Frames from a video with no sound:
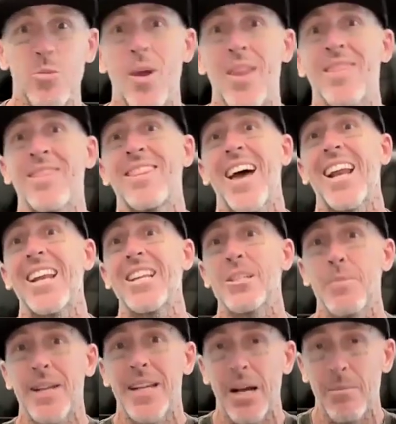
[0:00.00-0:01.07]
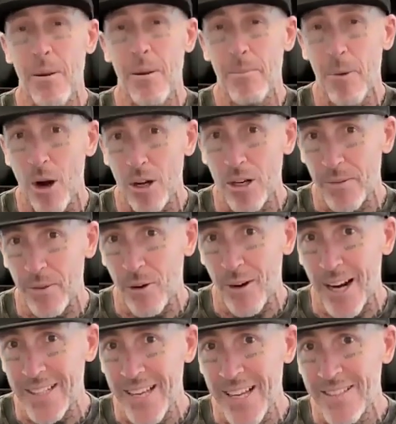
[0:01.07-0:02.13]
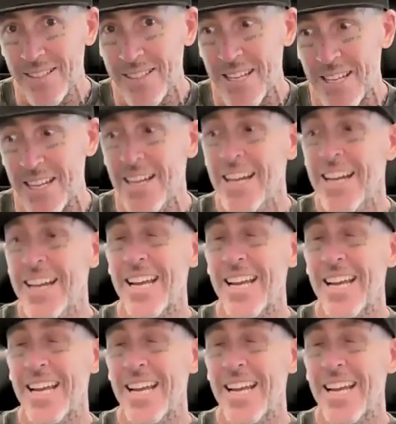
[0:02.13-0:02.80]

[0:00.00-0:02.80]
When that has become a part of your identity,